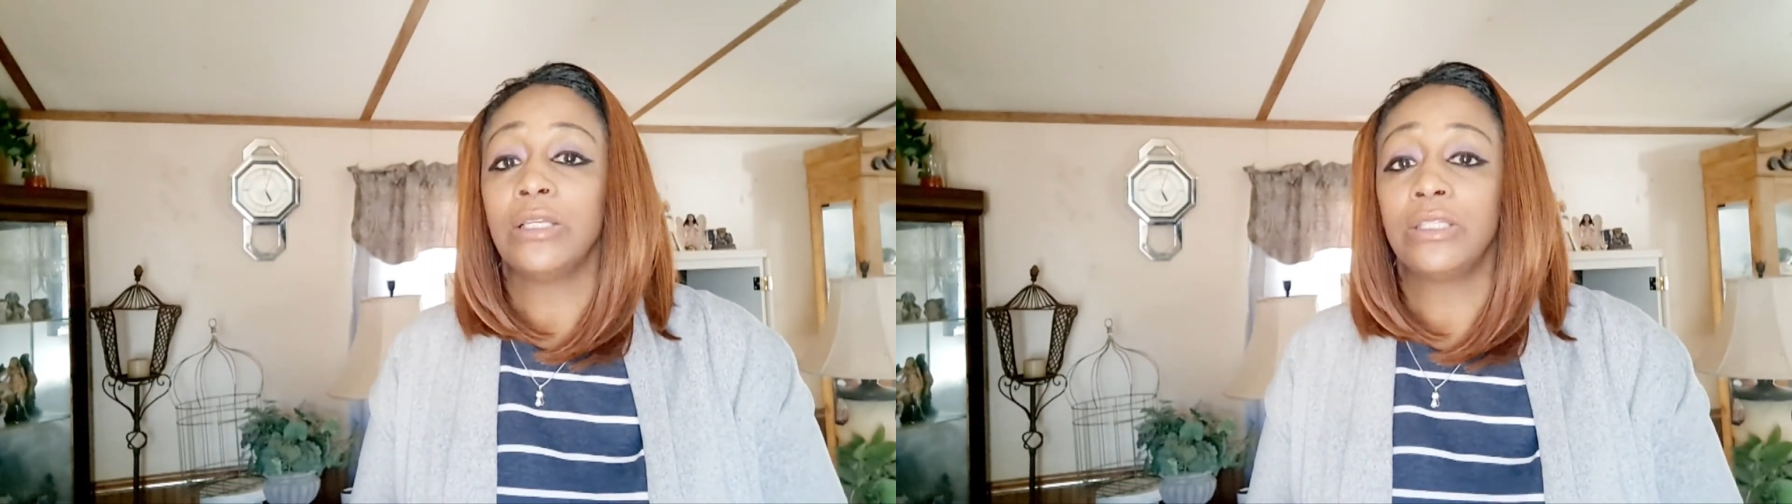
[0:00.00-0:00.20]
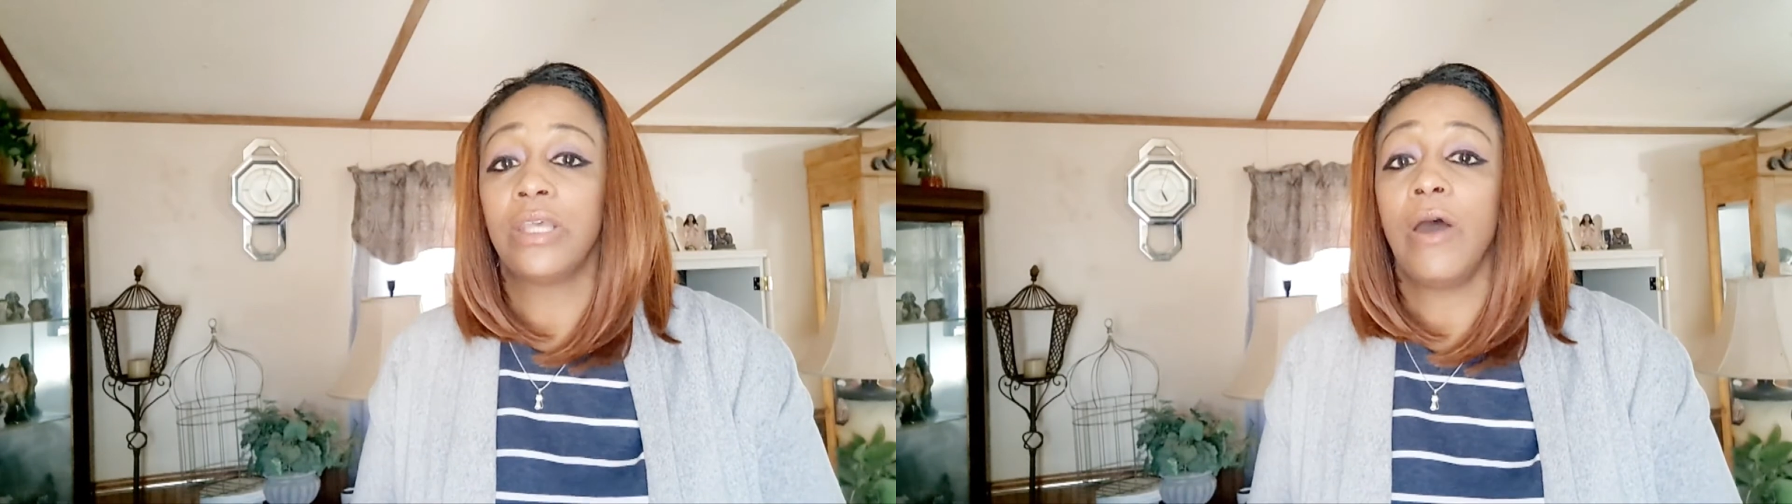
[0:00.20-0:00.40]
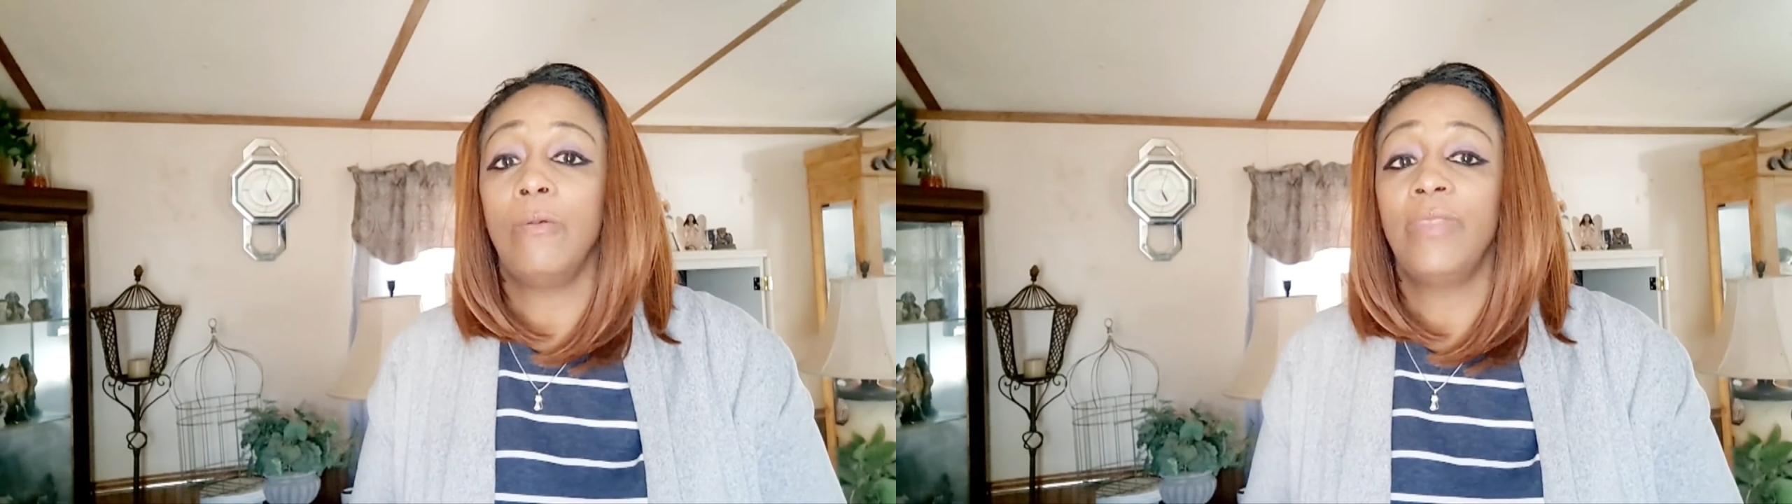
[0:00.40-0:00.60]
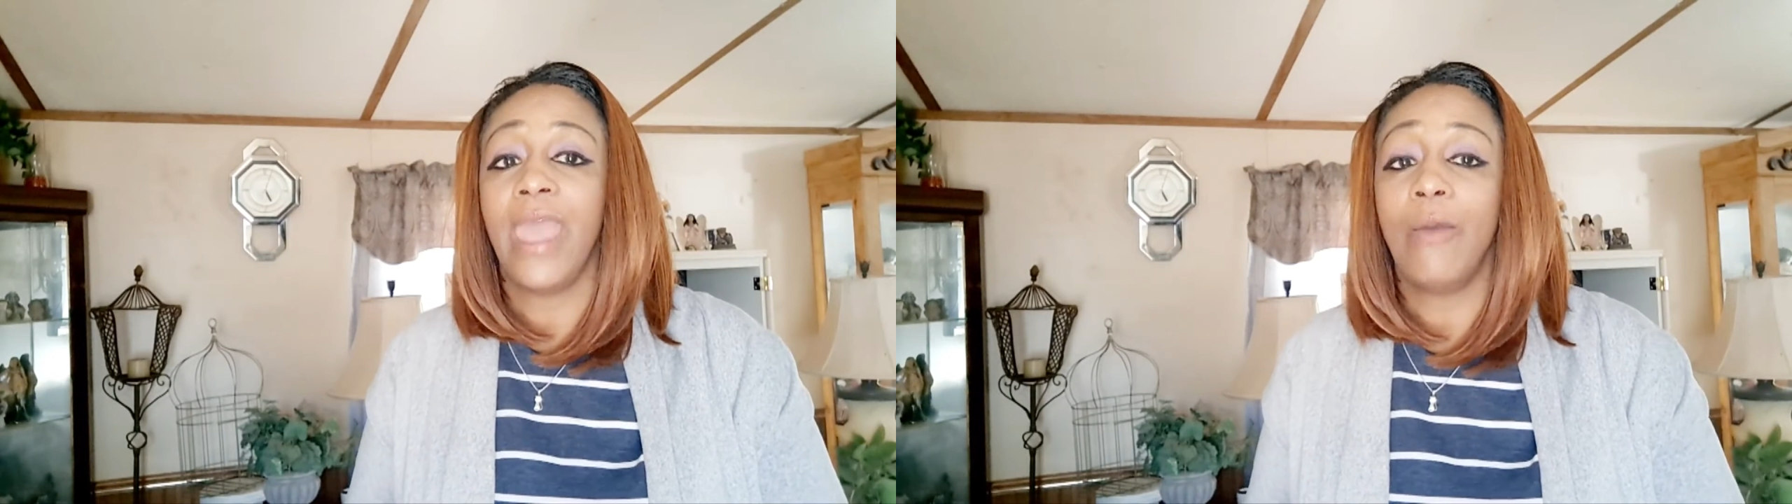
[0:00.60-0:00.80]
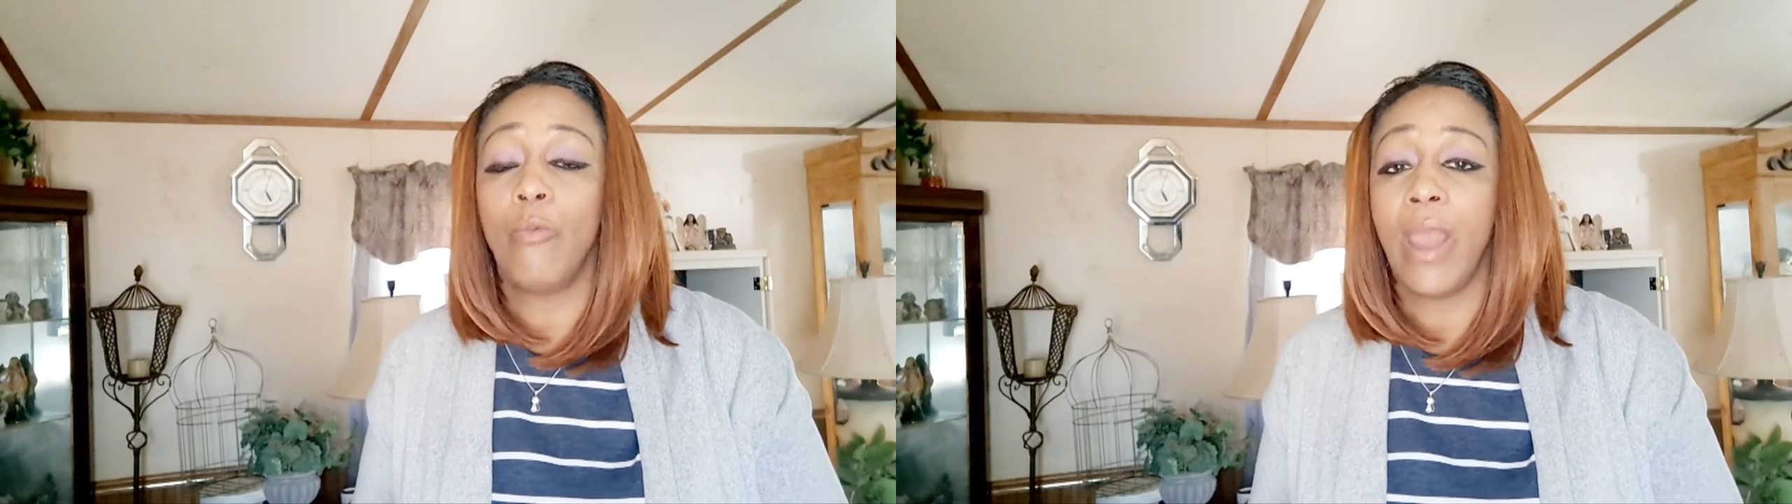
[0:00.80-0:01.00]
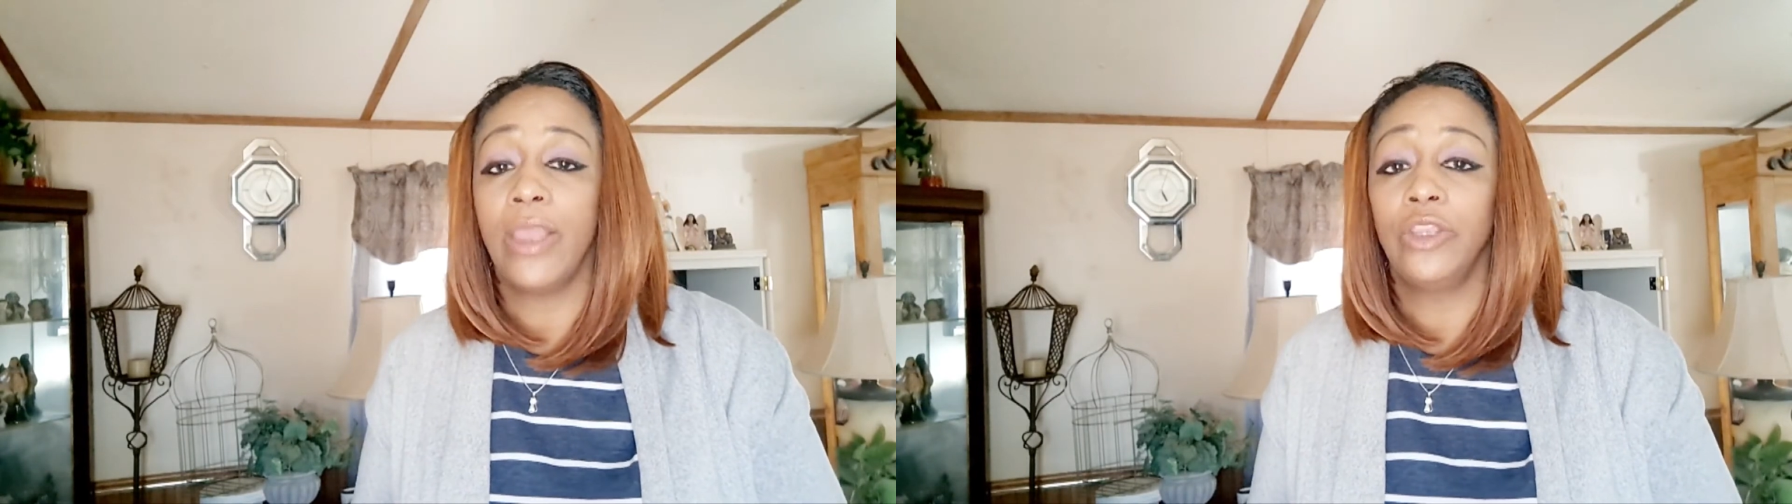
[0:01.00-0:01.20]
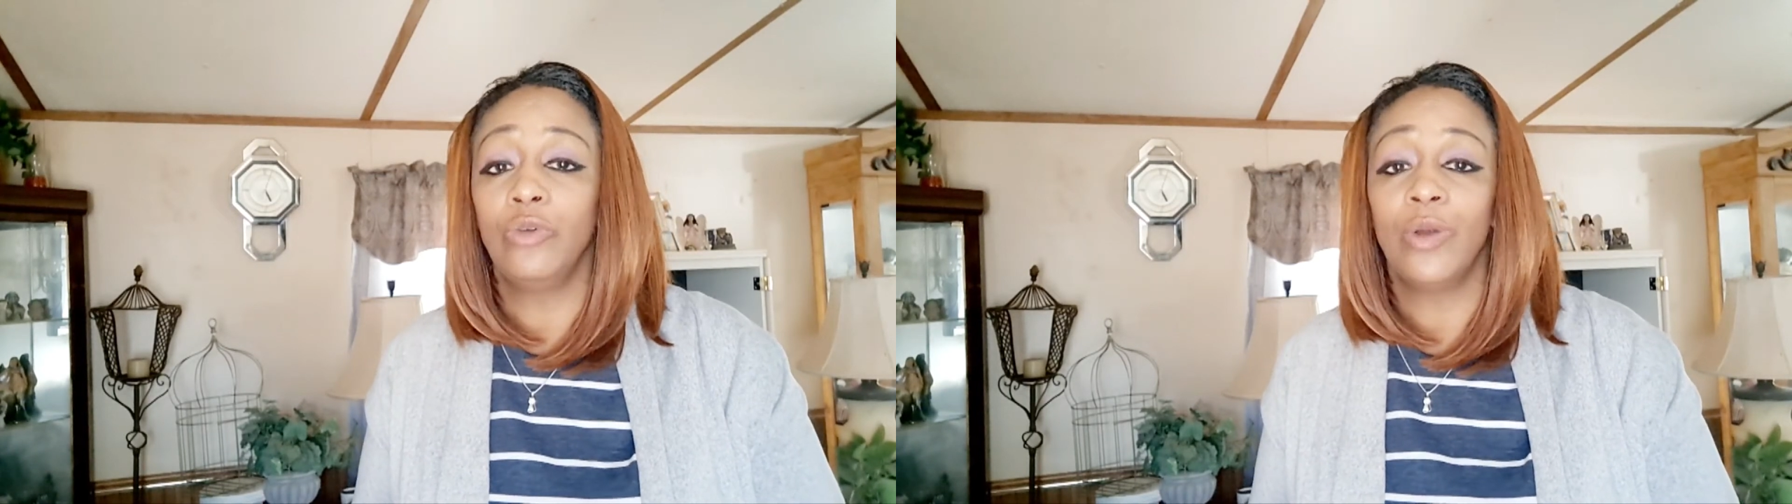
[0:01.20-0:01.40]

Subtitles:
So that way you